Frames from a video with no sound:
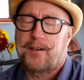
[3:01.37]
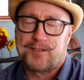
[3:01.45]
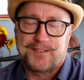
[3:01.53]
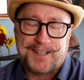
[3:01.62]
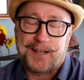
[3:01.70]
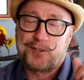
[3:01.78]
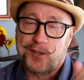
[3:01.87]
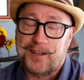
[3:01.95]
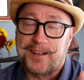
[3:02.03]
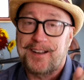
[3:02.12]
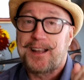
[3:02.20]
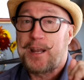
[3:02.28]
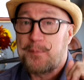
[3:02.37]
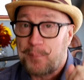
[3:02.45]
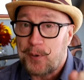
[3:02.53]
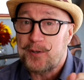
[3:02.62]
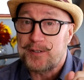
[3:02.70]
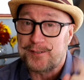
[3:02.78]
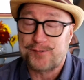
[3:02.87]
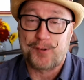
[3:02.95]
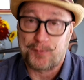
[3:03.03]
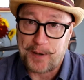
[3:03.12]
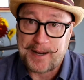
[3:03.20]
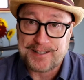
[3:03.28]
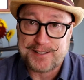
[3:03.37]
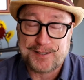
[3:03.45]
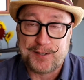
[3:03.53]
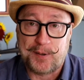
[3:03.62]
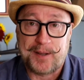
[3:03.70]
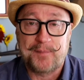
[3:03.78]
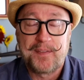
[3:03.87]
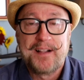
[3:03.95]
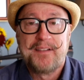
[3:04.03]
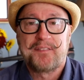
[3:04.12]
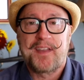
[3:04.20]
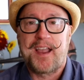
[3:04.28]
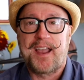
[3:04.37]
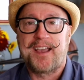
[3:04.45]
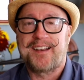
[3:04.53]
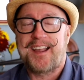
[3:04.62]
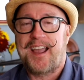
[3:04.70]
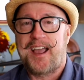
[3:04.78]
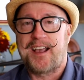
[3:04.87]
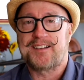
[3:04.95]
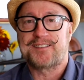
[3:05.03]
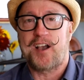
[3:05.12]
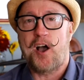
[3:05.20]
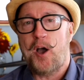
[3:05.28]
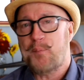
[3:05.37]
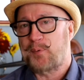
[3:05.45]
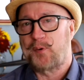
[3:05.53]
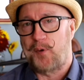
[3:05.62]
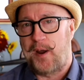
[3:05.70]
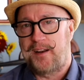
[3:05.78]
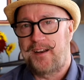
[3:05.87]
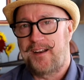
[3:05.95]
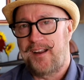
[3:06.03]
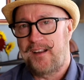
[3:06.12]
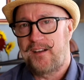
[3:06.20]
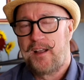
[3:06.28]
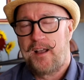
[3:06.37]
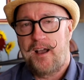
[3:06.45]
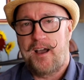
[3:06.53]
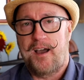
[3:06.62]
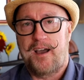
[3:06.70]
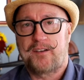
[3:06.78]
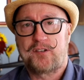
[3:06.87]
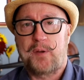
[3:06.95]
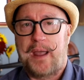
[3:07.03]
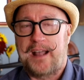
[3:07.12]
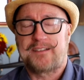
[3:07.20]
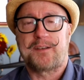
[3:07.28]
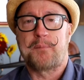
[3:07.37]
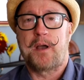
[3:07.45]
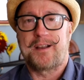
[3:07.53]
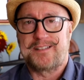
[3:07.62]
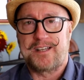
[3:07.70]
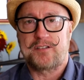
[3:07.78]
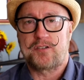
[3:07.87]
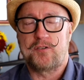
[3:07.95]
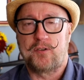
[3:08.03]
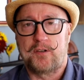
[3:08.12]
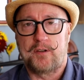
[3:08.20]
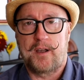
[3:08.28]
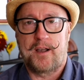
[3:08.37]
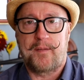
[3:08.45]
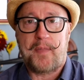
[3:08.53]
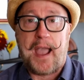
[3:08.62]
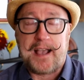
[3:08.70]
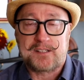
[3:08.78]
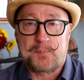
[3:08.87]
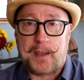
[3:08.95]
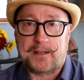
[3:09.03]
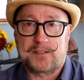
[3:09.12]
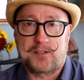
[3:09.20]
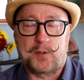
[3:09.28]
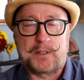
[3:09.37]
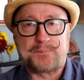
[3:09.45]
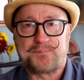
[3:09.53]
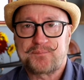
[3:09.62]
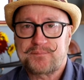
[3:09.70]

I shouldn't say took it, he purchased the rights to it and has upgraded it to add some additional aspects to it